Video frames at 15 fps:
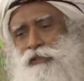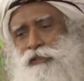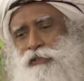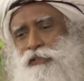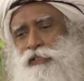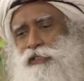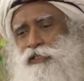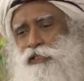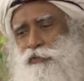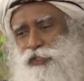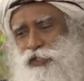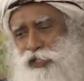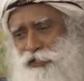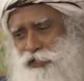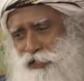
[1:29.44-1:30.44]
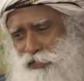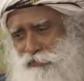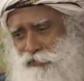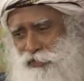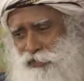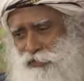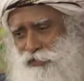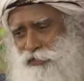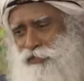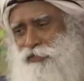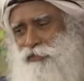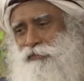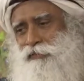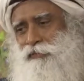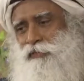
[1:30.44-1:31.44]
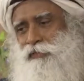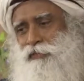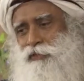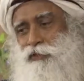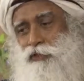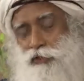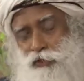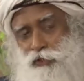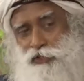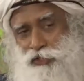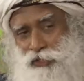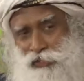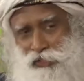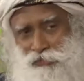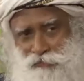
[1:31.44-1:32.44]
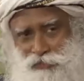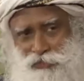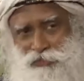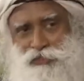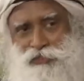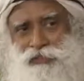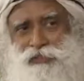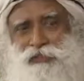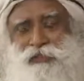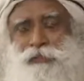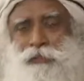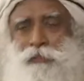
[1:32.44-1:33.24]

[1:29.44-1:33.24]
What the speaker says: See, there's substantial evidence, neurological evidence.